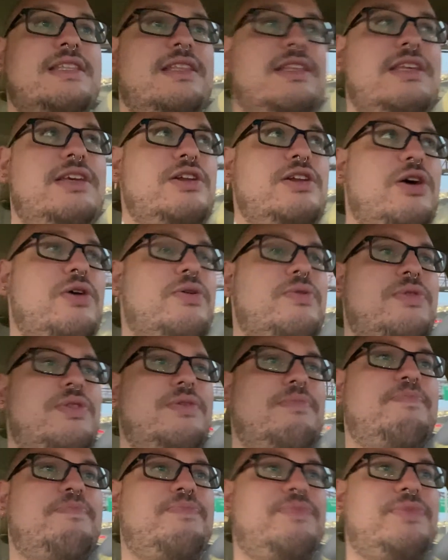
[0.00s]
you know,
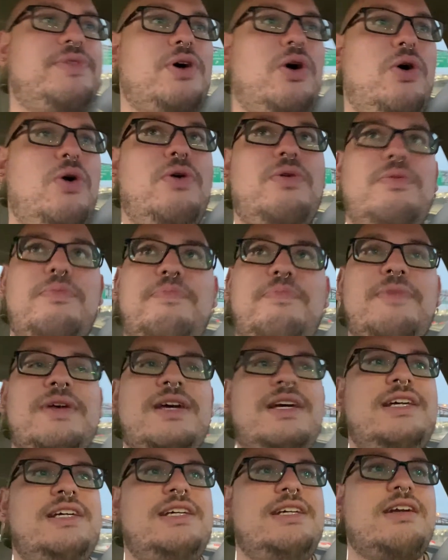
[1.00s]
the whole
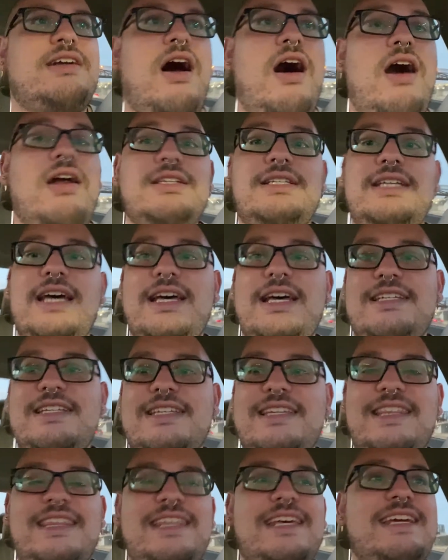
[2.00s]
contest
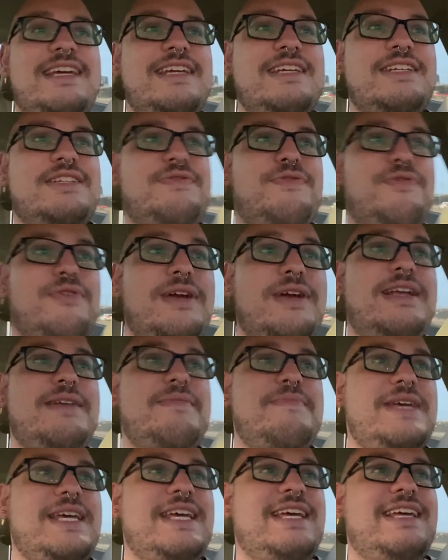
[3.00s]
thing is freaking
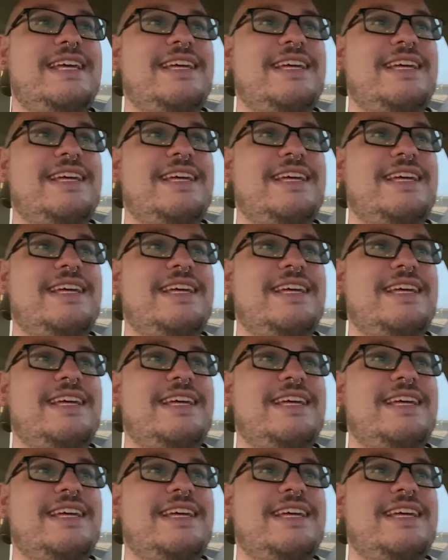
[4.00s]
me